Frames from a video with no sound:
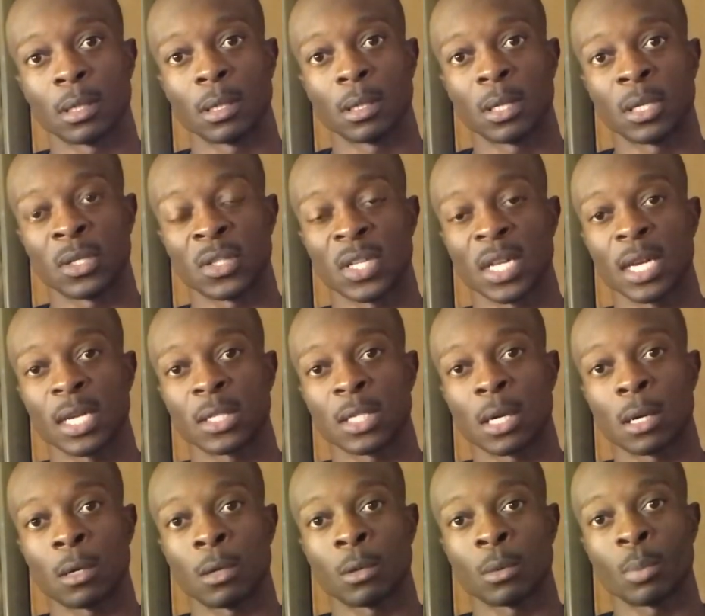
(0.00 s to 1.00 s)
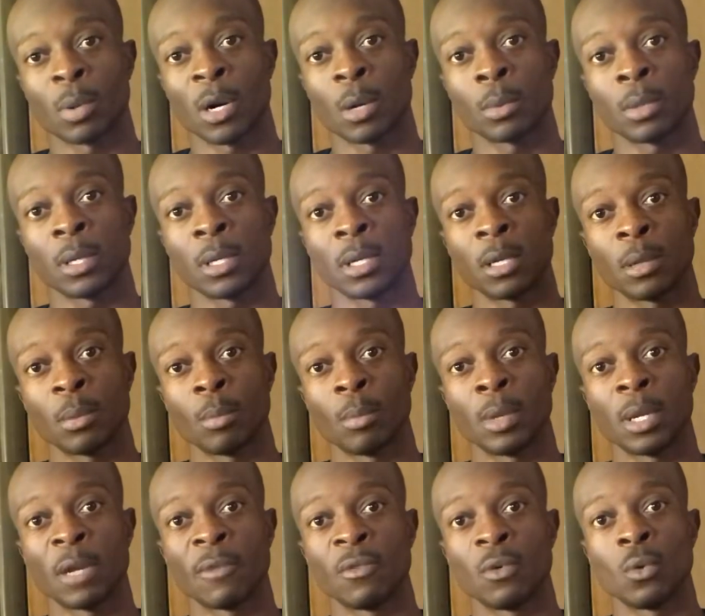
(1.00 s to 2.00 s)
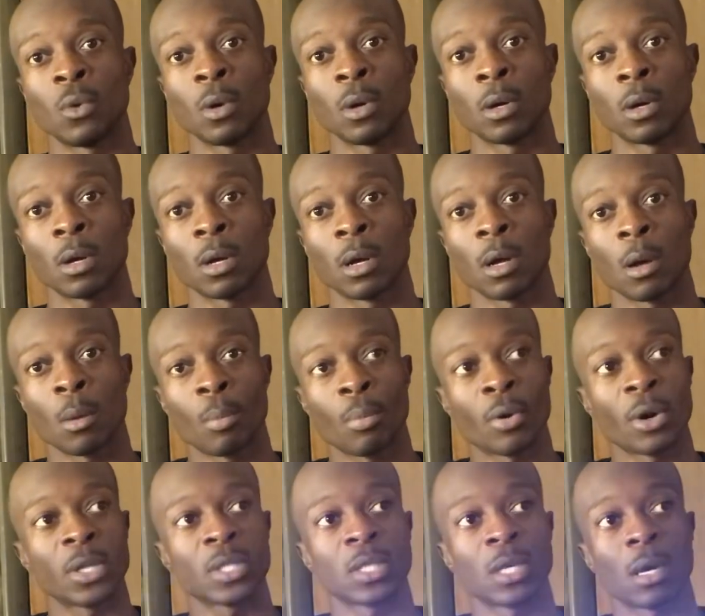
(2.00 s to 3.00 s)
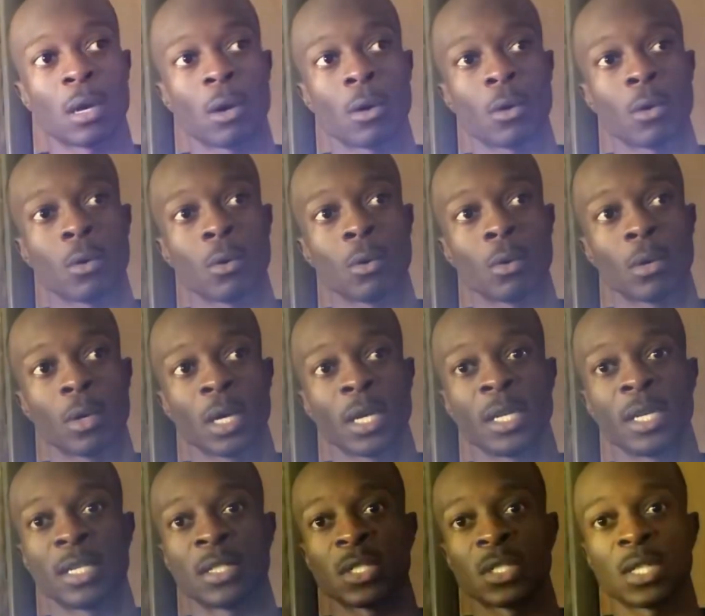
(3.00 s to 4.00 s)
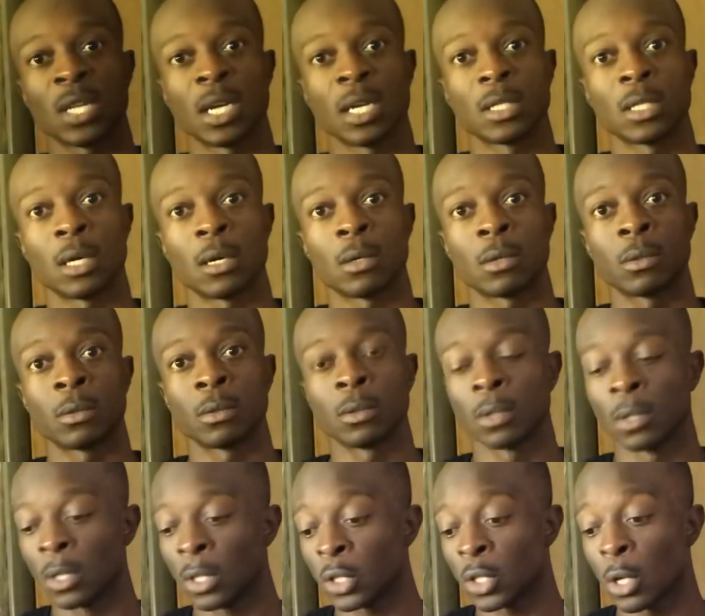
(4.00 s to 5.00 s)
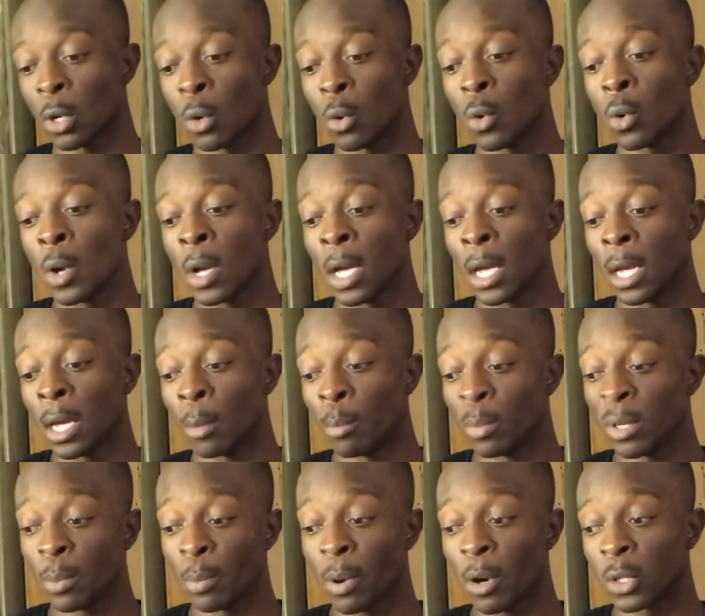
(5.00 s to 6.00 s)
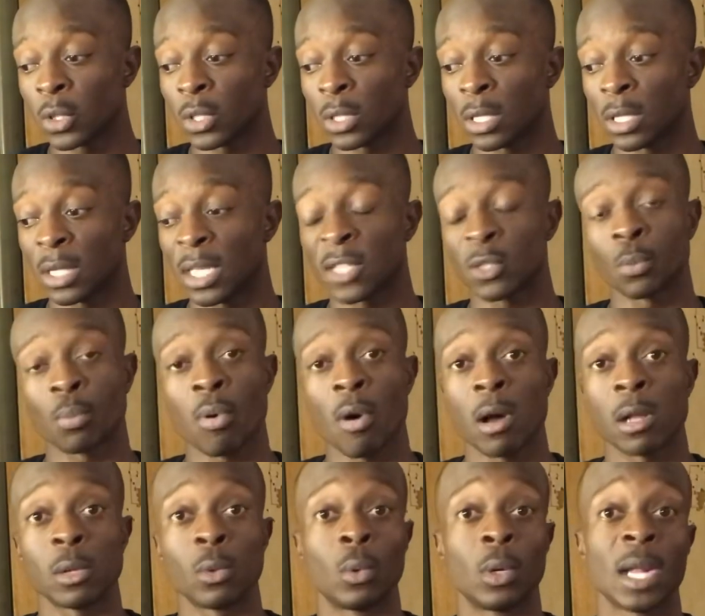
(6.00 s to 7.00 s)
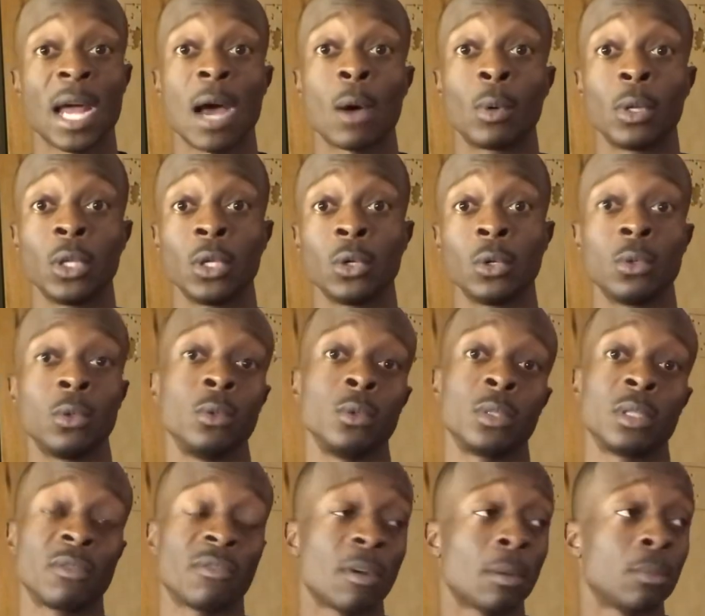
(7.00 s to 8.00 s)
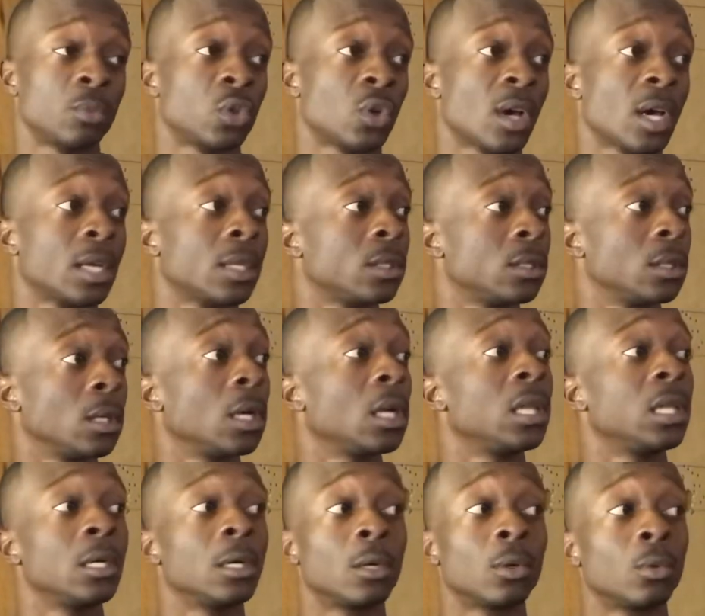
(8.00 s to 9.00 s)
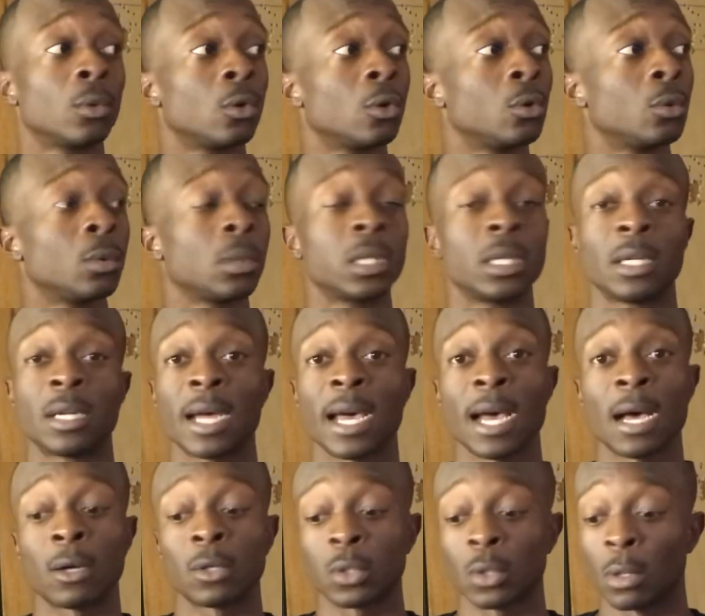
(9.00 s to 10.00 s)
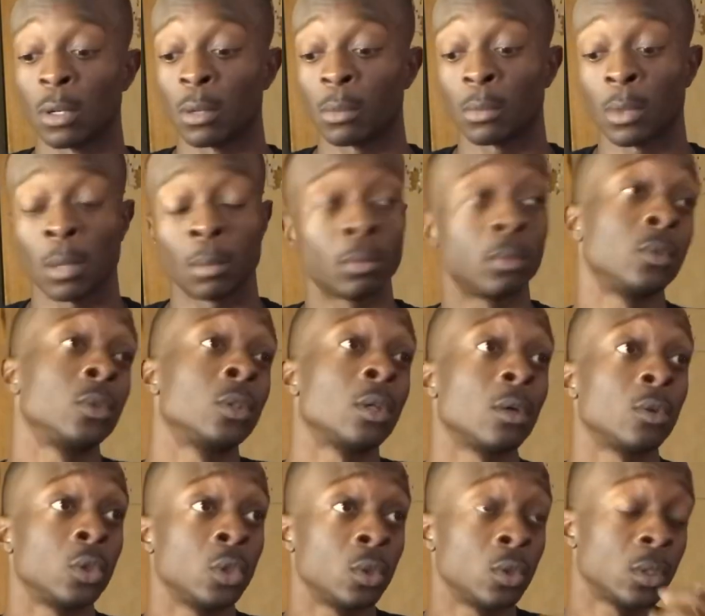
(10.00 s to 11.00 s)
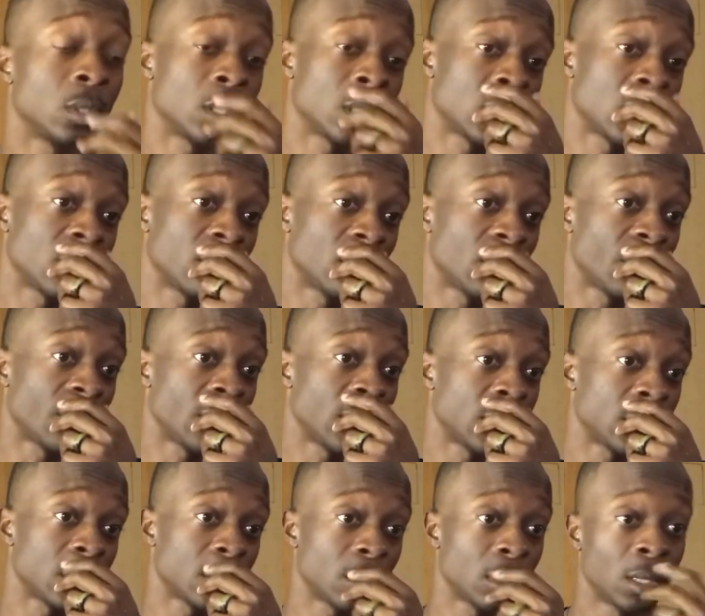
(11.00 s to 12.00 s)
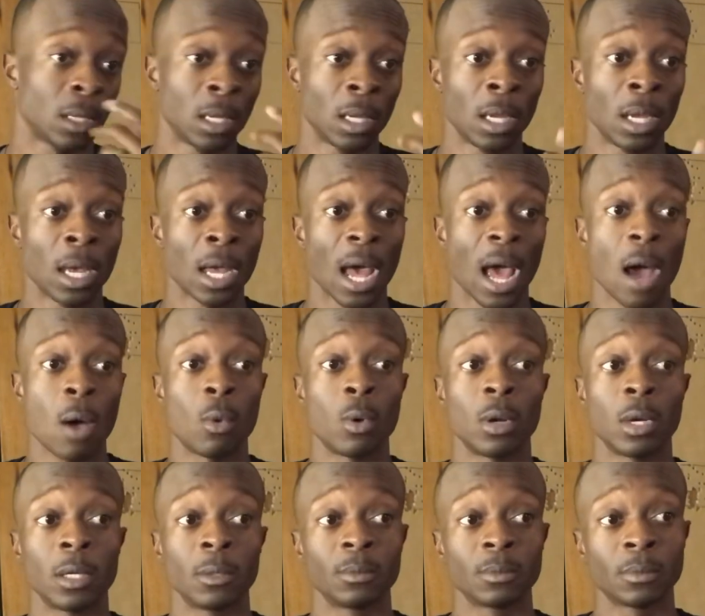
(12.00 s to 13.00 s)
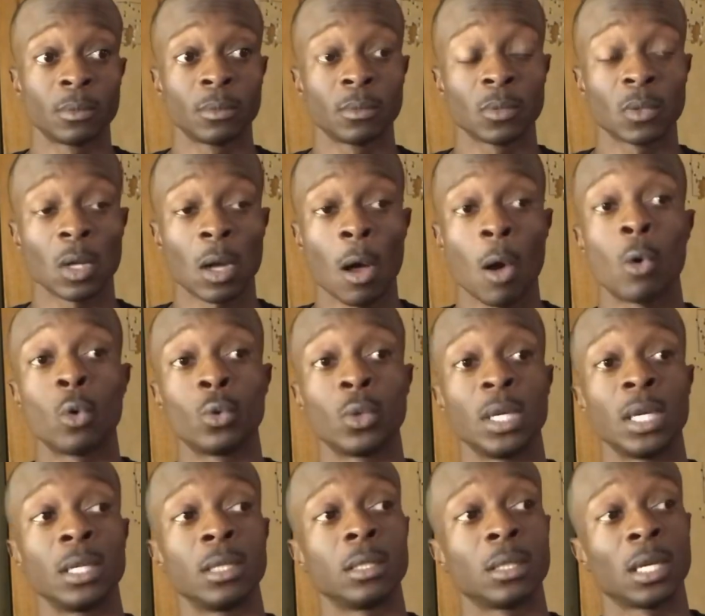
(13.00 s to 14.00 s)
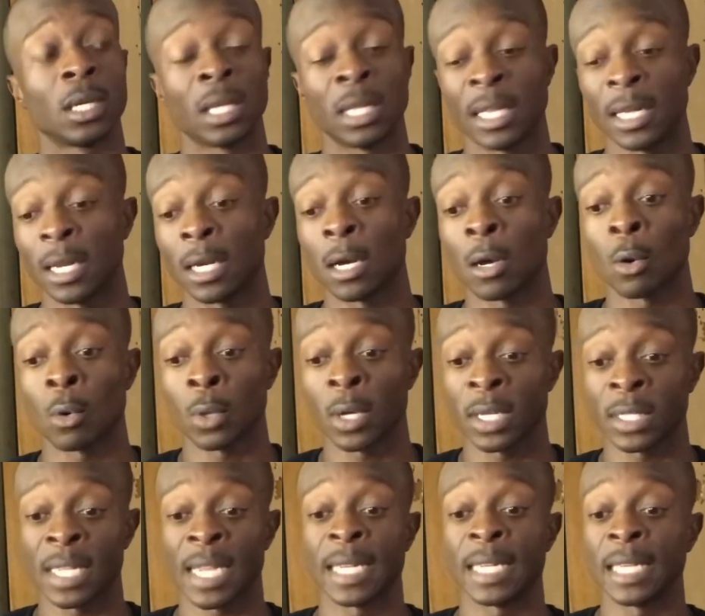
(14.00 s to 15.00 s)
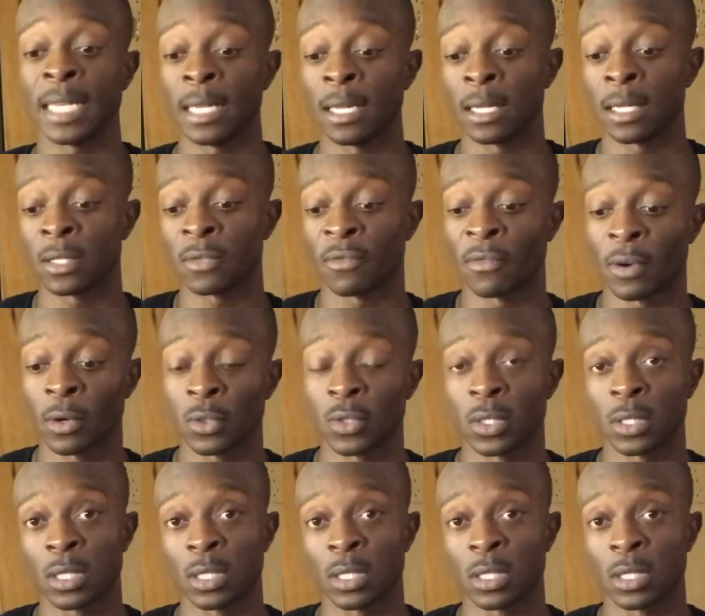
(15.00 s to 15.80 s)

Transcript: it stays on permanently. But if you press and hold, it doesn't stay on. So me personally, that's probably what I would use if I'm trying to clear a room, clear the house, or I'm, you know, using a self-defense. I would hold it and let it go as I need it, versus,